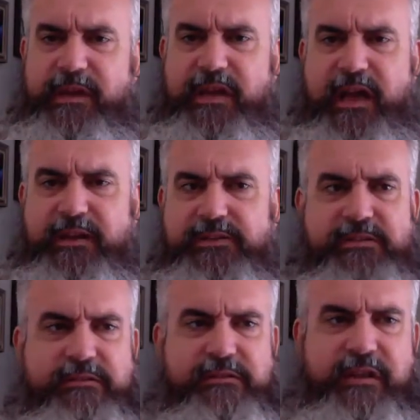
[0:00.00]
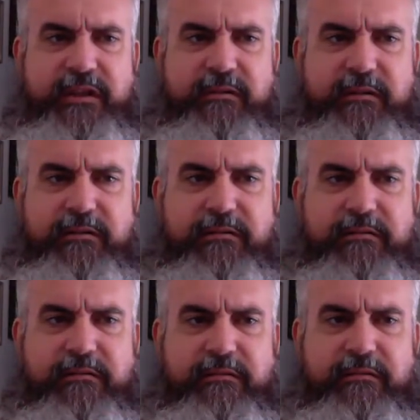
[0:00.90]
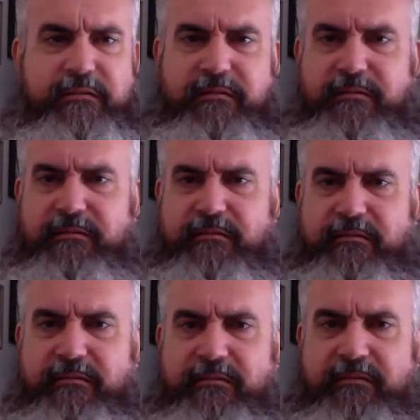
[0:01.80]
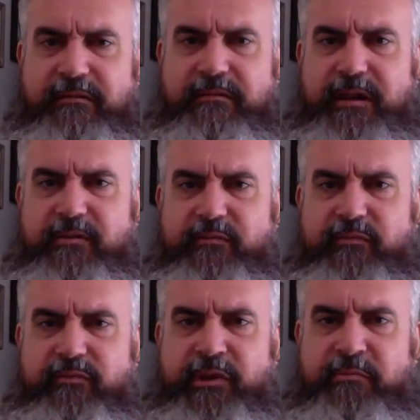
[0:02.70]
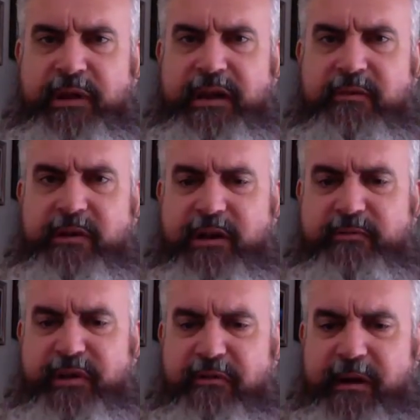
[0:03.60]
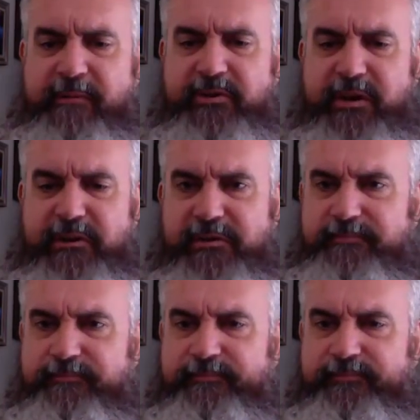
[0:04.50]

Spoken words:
because I don't have anybody going off on rabbit trails.